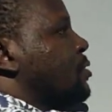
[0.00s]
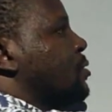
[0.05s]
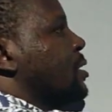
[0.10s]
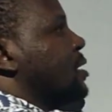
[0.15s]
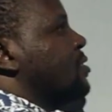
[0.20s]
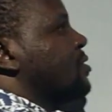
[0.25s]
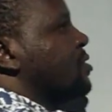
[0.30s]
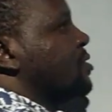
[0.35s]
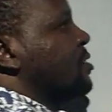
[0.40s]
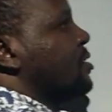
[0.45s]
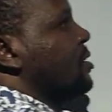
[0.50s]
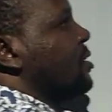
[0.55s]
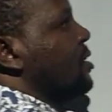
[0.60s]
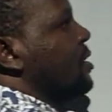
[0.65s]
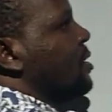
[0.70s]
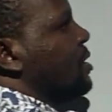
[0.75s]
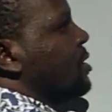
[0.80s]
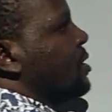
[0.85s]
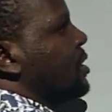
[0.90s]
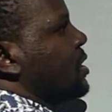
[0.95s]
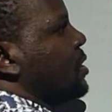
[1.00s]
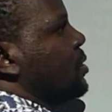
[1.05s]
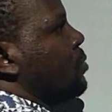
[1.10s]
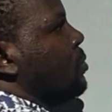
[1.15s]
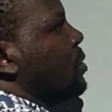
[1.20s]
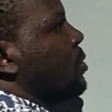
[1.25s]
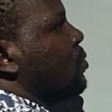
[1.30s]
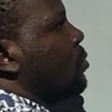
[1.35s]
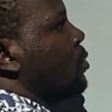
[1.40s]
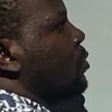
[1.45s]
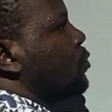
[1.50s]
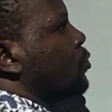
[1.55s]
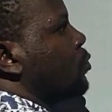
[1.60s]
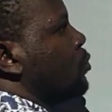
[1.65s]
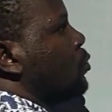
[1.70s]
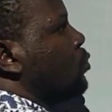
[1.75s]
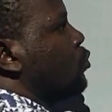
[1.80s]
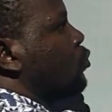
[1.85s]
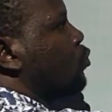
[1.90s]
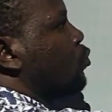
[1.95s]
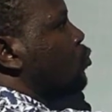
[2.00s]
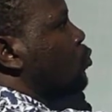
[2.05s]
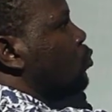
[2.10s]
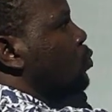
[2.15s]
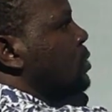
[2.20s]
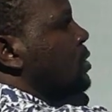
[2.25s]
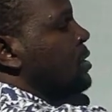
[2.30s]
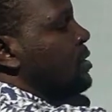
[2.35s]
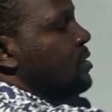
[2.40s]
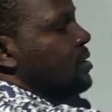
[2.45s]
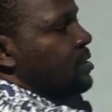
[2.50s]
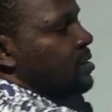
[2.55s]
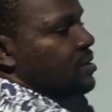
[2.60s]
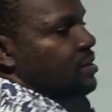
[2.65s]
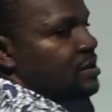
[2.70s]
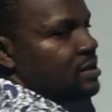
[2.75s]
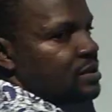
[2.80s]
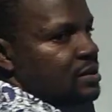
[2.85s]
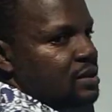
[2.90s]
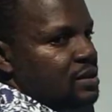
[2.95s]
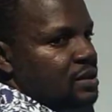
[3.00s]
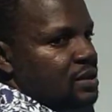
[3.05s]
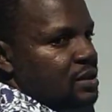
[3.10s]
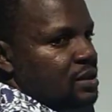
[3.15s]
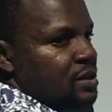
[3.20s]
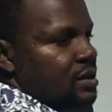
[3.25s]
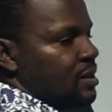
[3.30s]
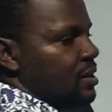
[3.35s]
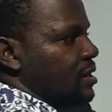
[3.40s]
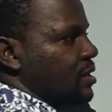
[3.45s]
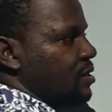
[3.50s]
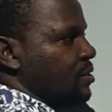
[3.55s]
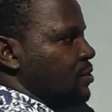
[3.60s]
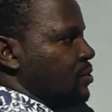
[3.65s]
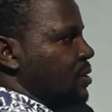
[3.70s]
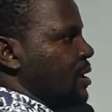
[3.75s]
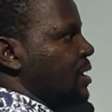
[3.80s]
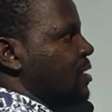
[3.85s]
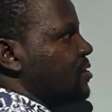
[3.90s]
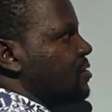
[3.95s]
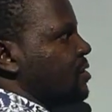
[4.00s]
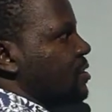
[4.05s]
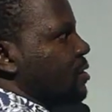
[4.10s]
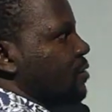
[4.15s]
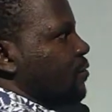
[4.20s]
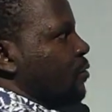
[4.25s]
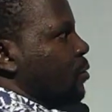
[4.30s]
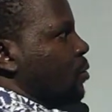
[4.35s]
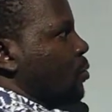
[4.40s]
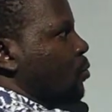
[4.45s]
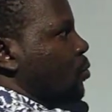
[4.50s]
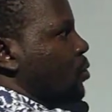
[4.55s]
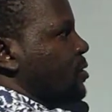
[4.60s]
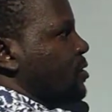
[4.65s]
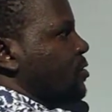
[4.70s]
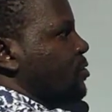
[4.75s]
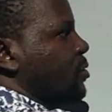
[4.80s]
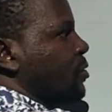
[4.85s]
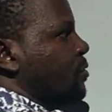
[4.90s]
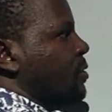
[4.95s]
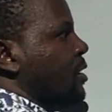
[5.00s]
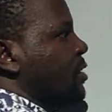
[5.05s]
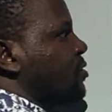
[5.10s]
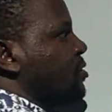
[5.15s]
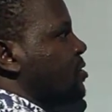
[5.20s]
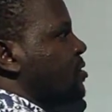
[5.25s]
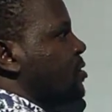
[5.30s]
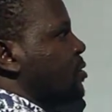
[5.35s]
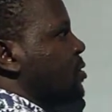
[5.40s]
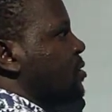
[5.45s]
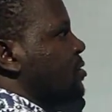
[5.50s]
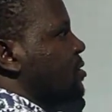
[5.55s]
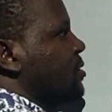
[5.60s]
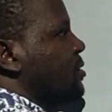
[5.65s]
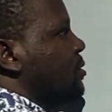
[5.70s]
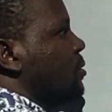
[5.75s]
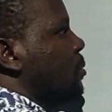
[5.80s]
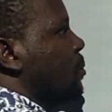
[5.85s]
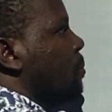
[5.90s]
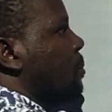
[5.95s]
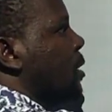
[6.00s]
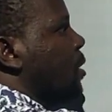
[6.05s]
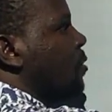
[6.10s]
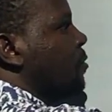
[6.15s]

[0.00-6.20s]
you can say see, Q equals to 2E. You get, for quantity of electricity is number